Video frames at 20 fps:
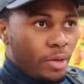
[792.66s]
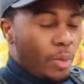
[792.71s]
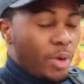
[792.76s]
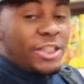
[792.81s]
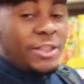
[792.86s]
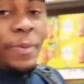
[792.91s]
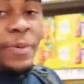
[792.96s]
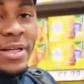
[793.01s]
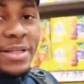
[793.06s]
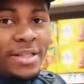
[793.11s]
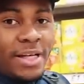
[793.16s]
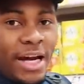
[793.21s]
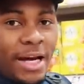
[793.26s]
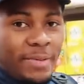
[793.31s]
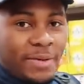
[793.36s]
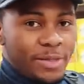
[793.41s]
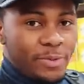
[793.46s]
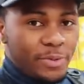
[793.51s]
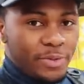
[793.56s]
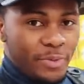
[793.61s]
Once upon a
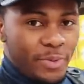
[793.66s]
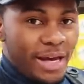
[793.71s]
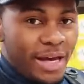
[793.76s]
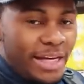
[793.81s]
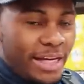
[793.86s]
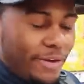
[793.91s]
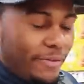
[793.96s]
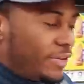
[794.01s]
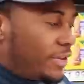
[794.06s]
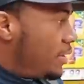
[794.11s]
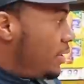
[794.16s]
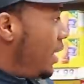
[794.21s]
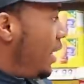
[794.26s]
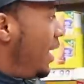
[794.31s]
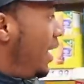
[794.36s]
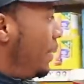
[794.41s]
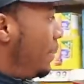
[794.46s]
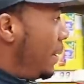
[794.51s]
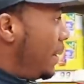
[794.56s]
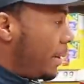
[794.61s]
time, this was where I lived,
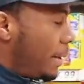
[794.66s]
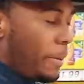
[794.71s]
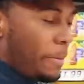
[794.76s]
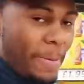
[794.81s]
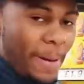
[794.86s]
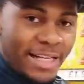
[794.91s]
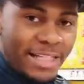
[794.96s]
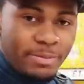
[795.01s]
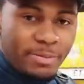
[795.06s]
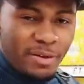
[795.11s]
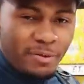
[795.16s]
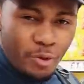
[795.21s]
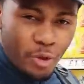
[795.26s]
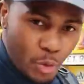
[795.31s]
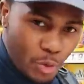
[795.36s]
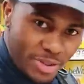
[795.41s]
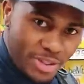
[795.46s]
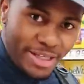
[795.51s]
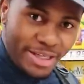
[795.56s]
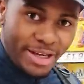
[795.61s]
but I'm going back to my
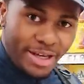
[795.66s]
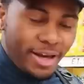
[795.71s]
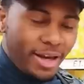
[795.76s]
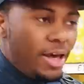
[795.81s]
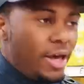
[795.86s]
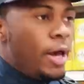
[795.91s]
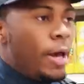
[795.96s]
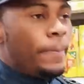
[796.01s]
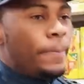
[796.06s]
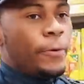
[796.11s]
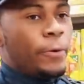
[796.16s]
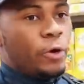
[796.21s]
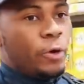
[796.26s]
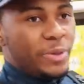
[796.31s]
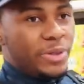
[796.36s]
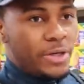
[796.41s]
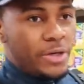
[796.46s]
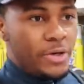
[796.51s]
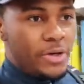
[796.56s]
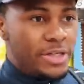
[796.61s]
roots here purely
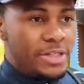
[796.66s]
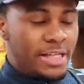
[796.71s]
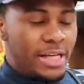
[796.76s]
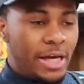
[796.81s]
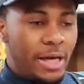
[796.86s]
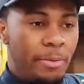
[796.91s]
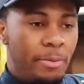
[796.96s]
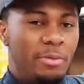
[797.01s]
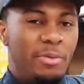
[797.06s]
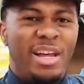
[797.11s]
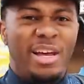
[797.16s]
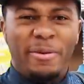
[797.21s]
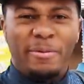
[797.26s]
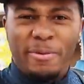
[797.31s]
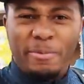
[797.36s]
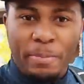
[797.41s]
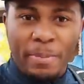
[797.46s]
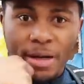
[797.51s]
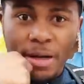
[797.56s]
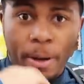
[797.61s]
because I've been like
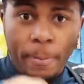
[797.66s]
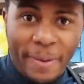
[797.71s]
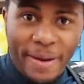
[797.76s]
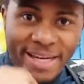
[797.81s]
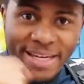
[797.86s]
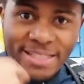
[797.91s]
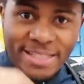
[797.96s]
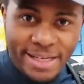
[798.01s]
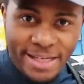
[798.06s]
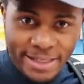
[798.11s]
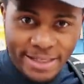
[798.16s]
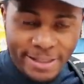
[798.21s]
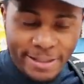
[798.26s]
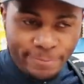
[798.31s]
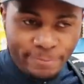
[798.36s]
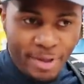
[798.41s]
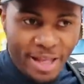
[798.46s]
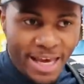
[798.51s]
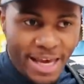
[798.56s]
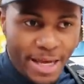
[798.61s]
peckish lately,
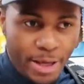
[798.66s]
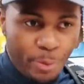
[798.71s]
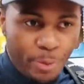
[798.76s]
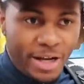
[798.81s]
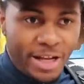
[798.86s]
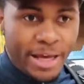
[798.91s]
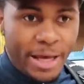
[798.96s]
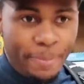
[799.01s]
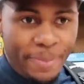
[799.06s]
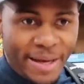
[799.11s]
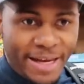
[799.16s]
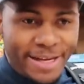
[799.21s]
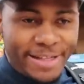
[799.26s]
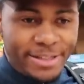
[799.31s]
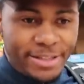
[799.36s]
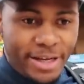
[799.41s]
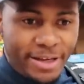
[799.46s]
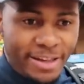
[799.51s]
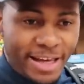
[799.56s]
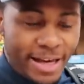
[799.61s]
and when I get
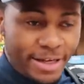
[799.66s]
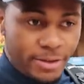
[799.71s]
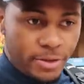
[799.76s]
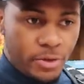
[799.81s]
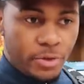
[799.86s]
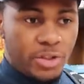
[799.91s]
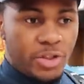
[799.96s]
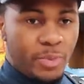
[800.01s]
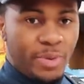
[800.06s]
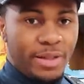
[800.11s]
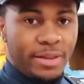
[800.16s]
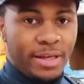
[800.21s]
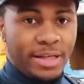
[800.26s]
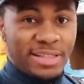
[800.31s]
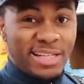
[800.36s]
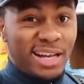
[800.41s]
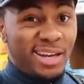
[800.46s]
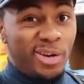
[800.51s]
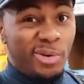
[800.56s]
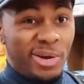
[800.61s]
peckish like that, it's good to eat
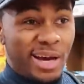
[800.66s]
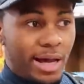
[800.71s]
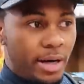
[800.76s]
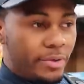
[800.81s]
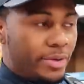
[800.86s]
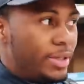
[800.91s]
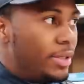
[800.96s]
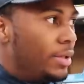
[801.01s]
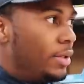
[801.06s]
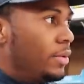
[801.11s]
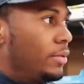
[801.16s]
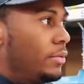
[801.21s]
things that are low calorie.